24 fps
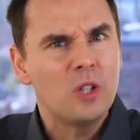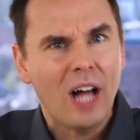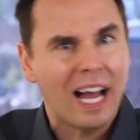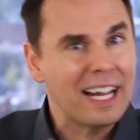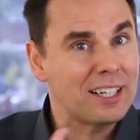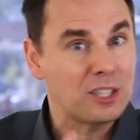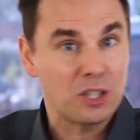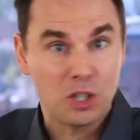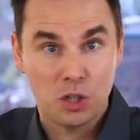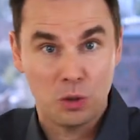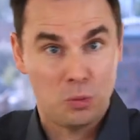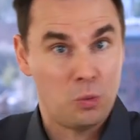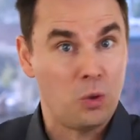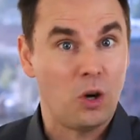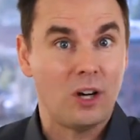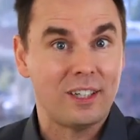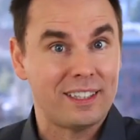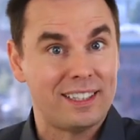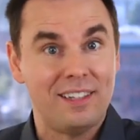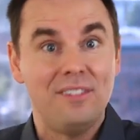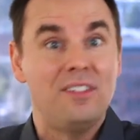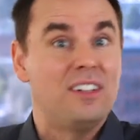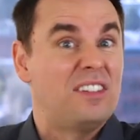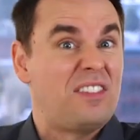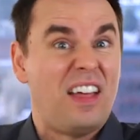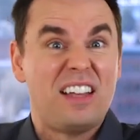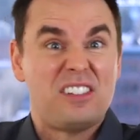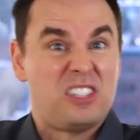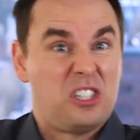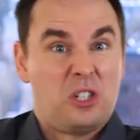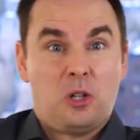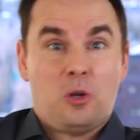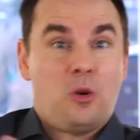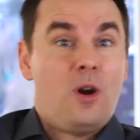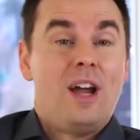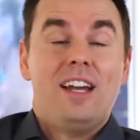like to work, even if
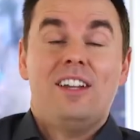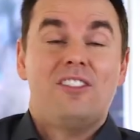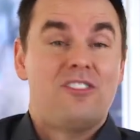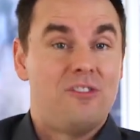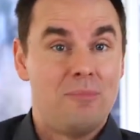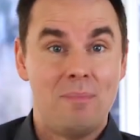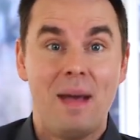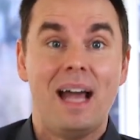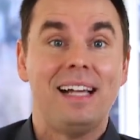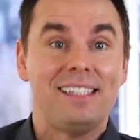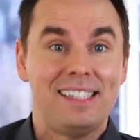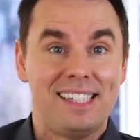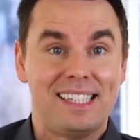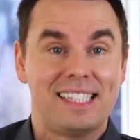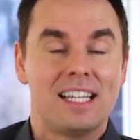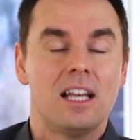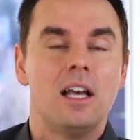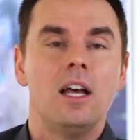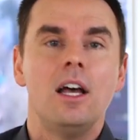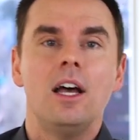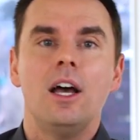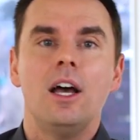that's a creative mess,